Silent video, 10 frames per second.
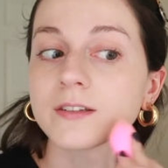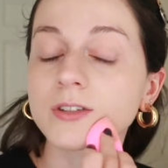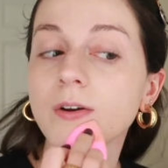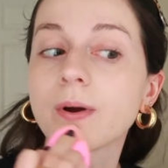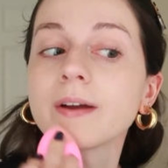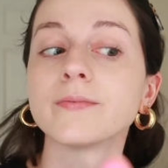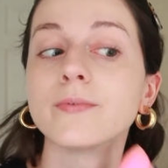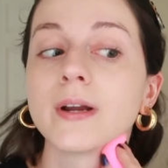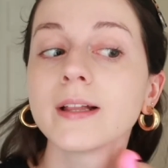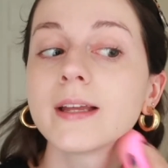So I
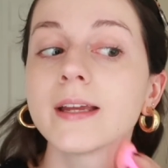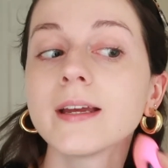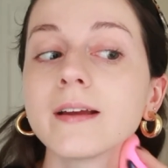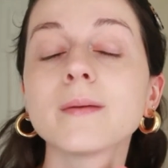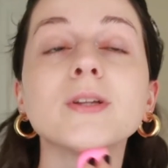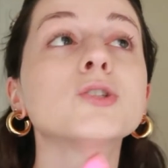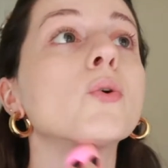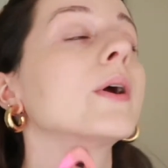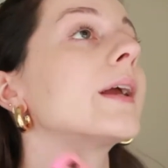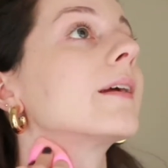really am
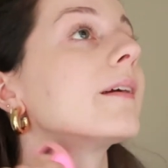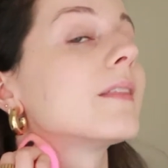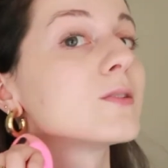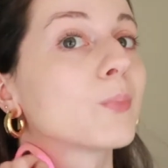enjoying this